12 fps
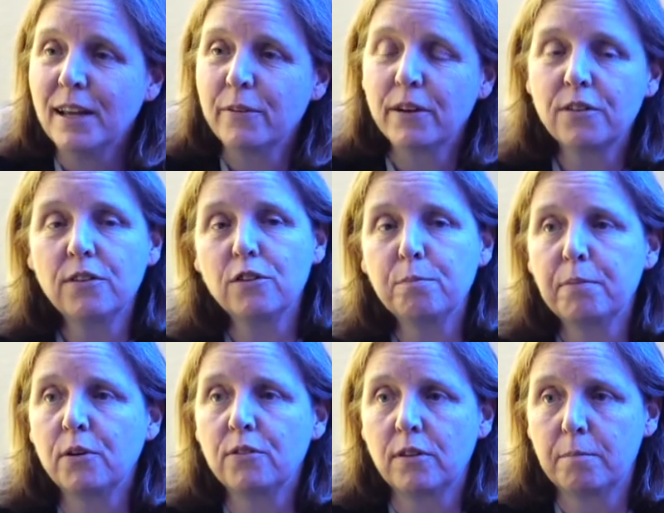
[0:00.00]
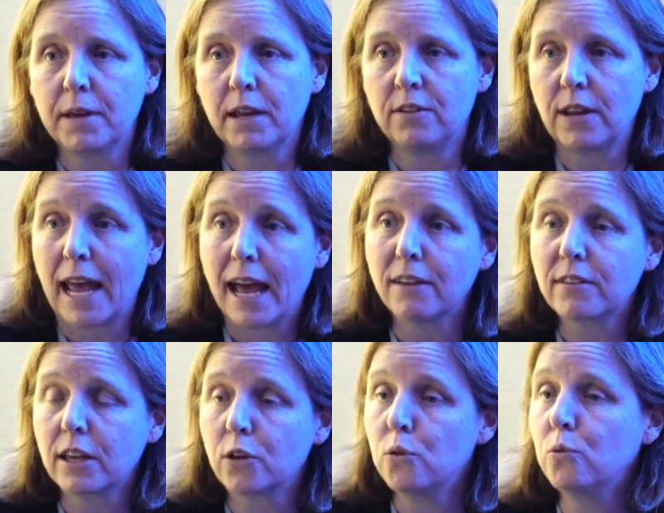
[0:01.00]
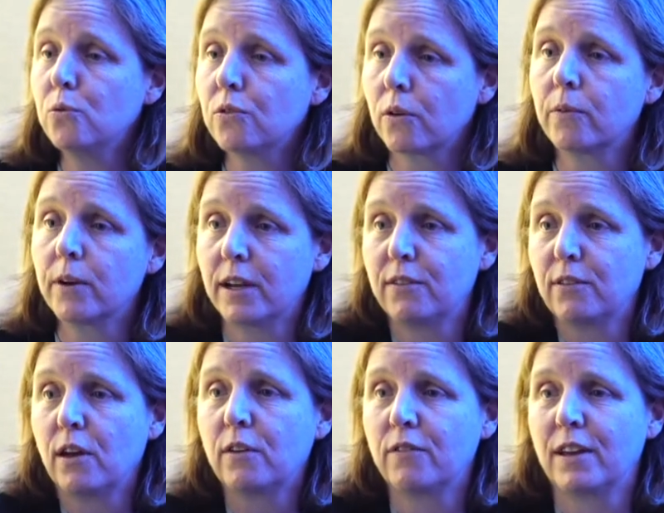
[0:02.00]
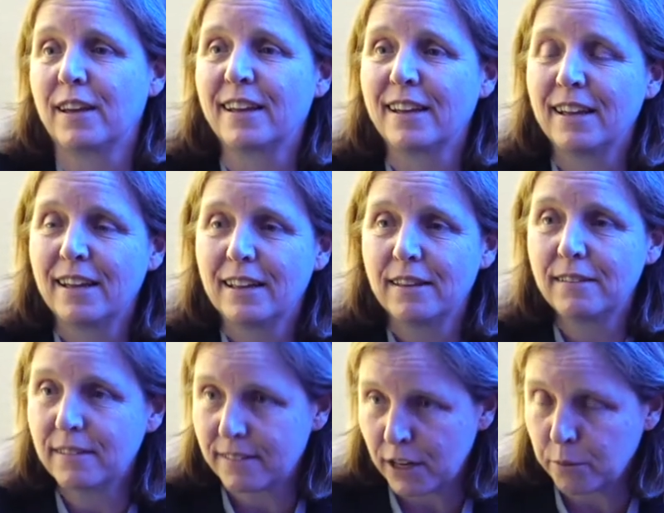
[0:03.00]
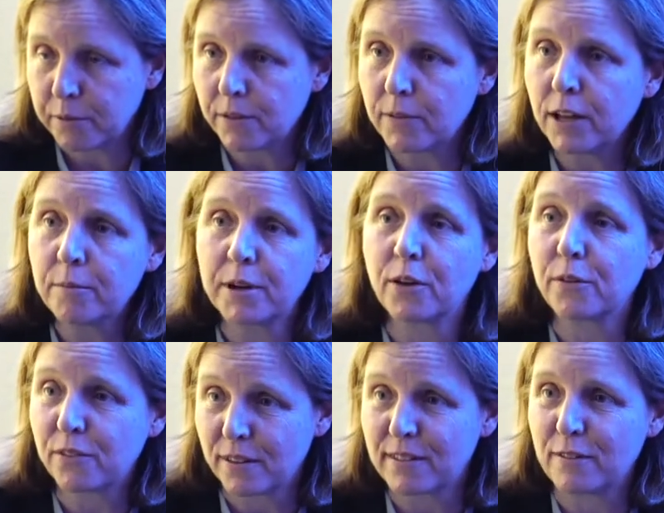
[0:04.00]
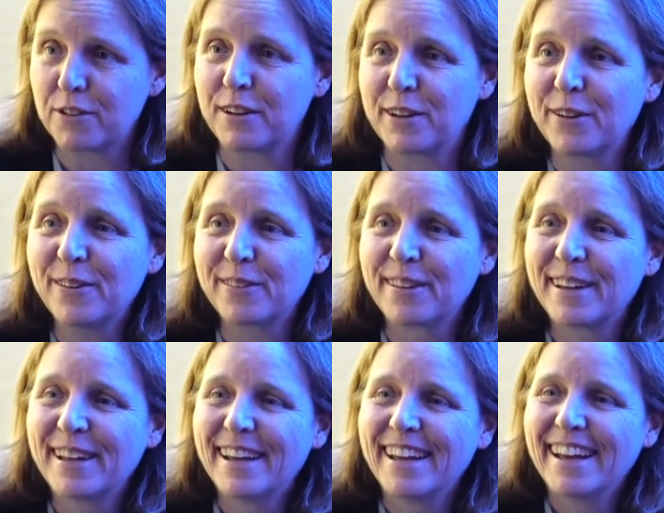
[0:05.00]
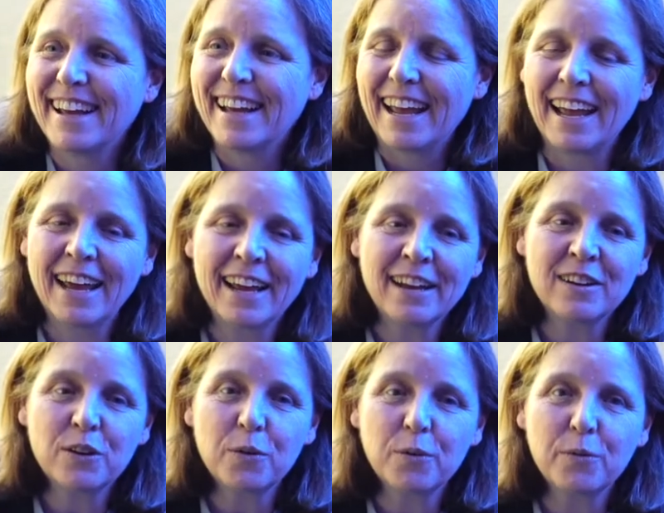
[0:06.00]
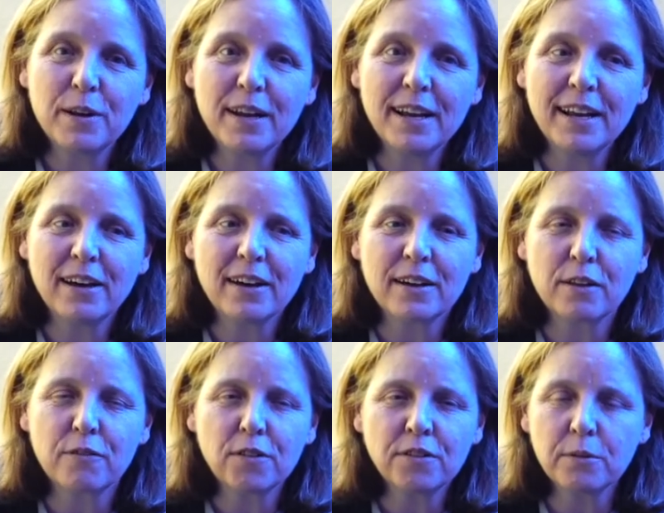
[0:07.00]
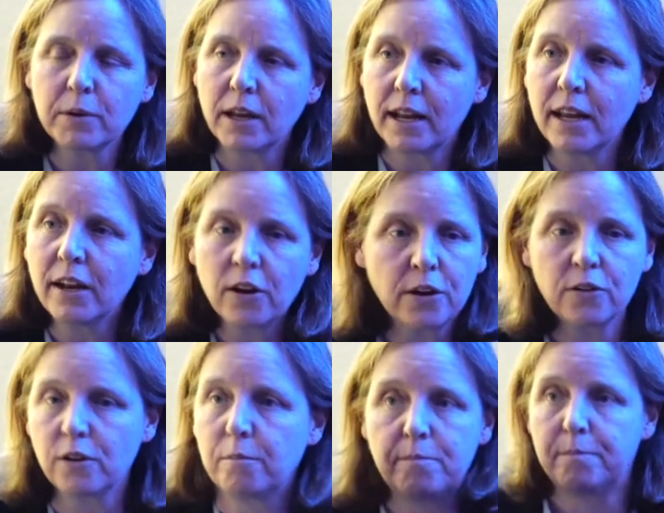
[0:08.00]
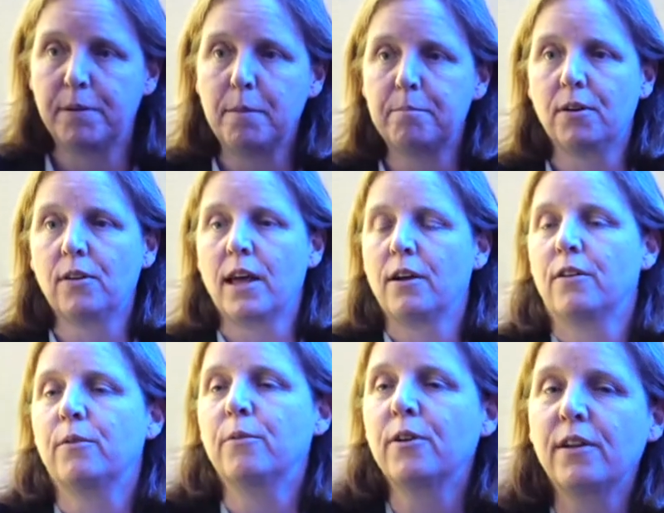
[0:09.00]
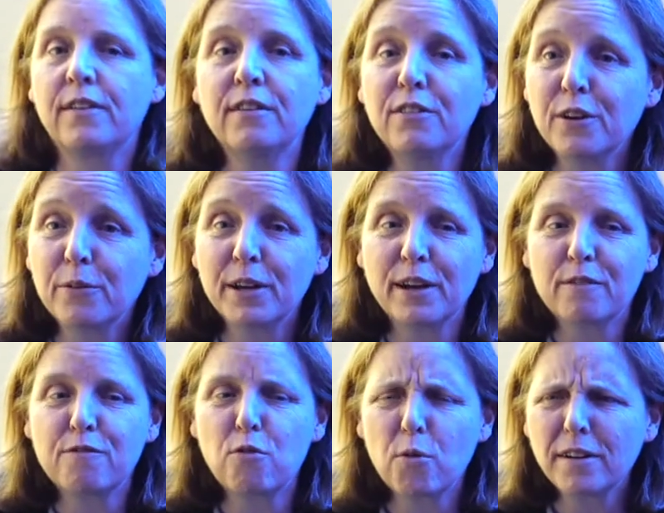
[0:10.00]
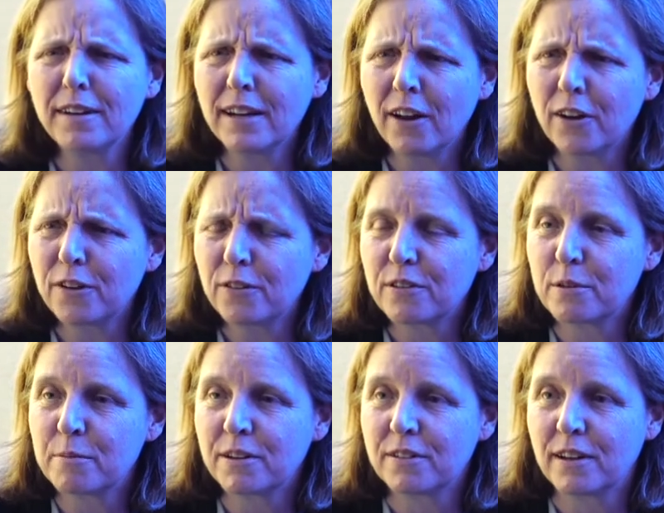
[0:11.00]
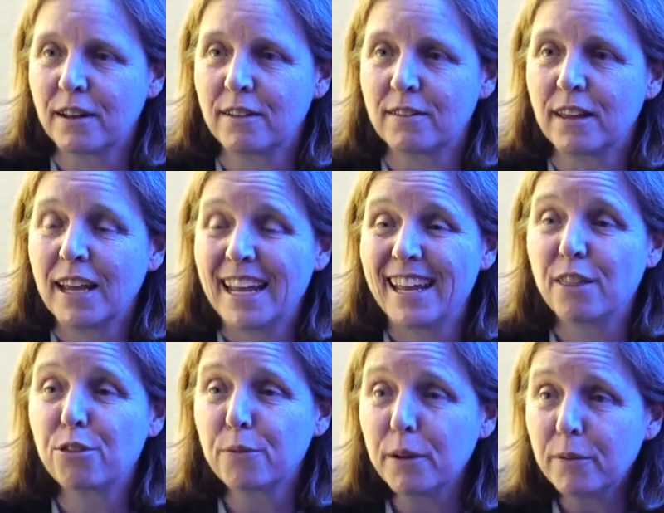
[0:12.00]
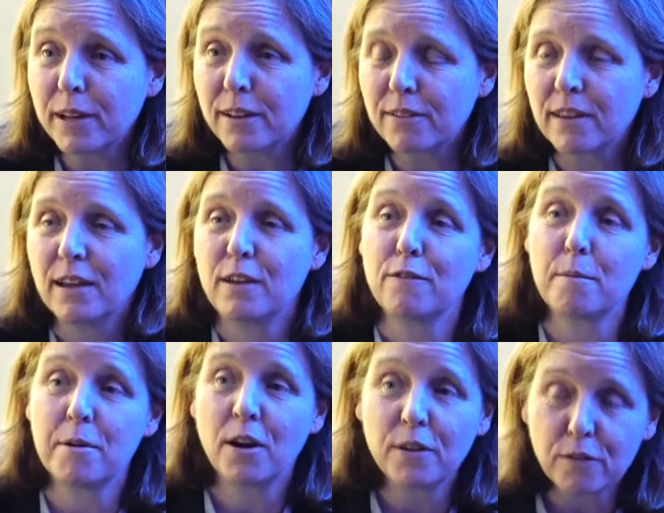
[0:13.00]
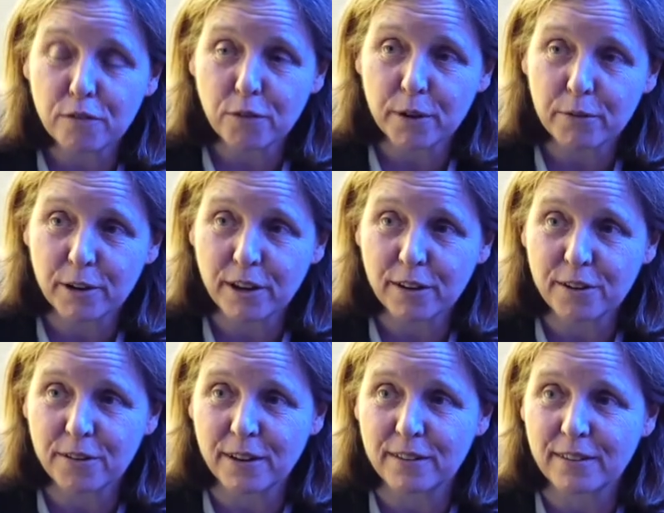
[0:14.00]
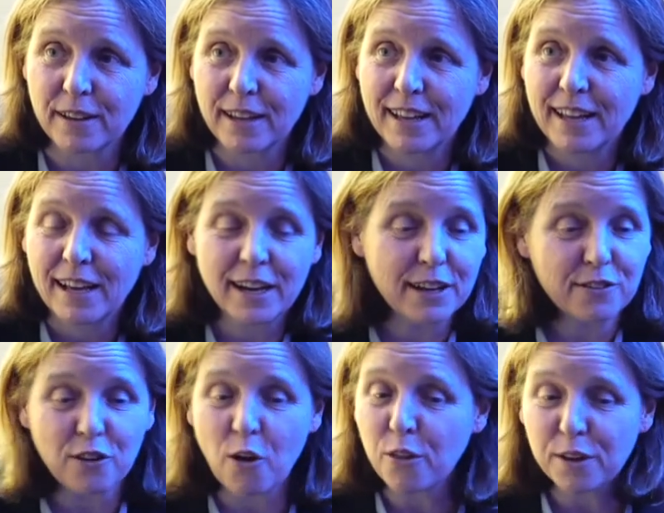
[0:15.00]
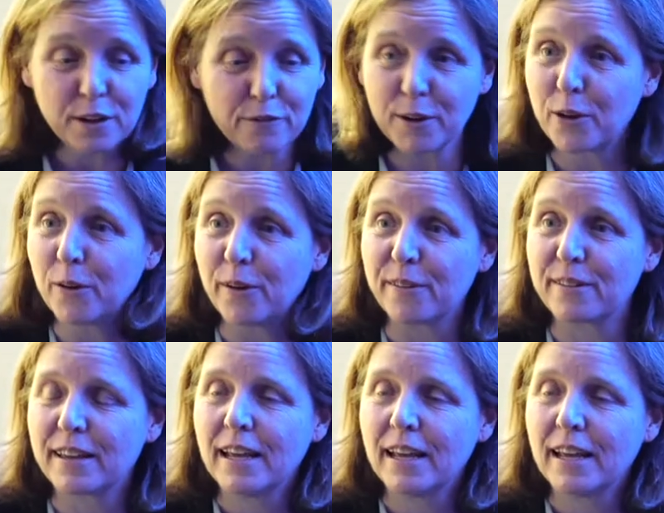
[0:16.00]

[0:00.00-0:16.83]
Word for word: We actually just post a page asking who's already solving the Sustainable Development Goals, the 17 goals. Wow. And we got, the first year we got 800 people out of the world. This year we got 1,400 submissions in three weeks from 141 countries against all the different goals.